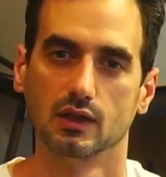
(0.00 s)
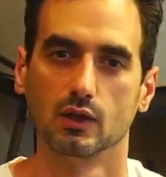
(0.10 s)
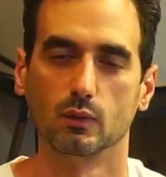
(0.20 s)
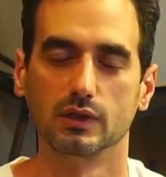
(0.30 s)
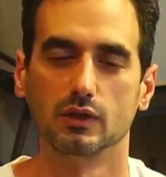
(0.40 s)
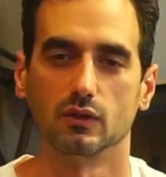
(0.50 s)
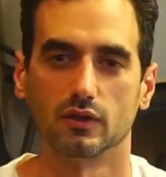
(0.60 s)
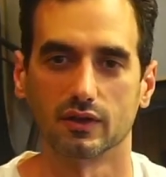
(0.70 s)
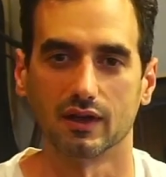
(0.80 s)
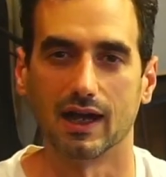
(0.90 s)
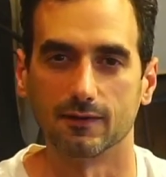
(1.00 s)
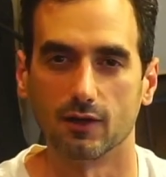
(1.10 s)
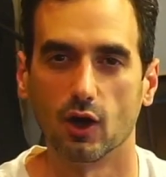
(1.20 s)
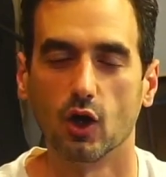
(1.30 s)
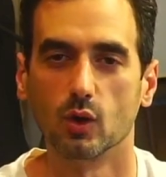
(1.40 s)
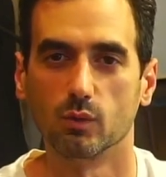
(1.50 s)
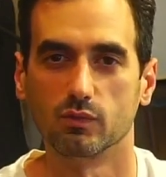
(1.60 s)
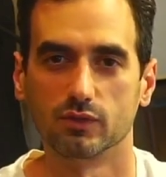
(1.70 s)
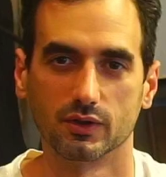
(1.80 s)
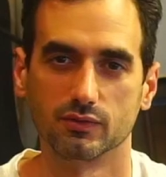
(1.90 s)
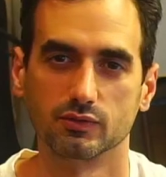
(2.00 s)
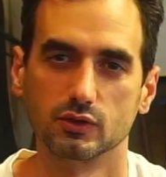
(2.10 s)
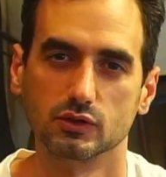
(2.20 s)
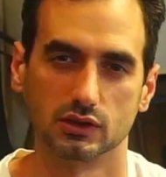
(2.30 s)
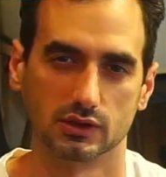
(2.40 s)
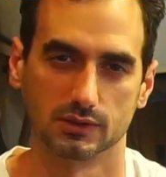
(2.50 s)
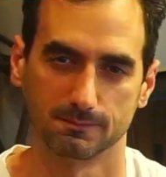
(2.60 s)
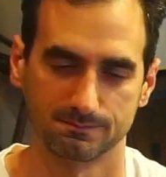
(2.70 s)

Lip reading: We no longer have hope for the future.